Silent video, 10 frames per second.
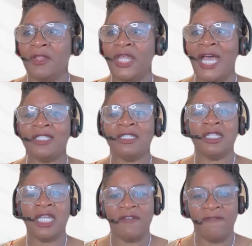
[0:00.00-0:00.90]
that's
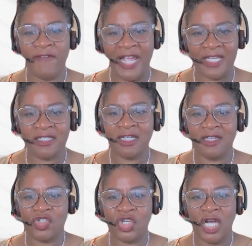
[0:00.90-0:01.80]
the
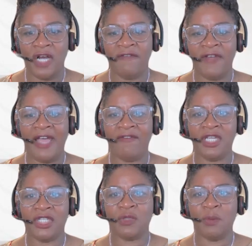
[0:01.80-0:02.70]
advantage of
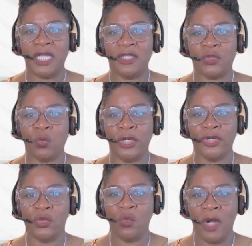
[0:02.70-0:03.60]
having a space where
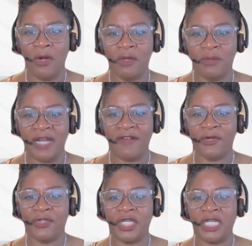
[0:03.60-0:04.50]
you welcome
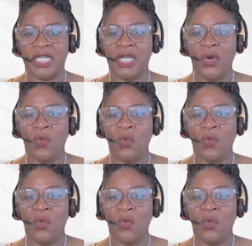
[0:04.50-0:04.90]
diversity,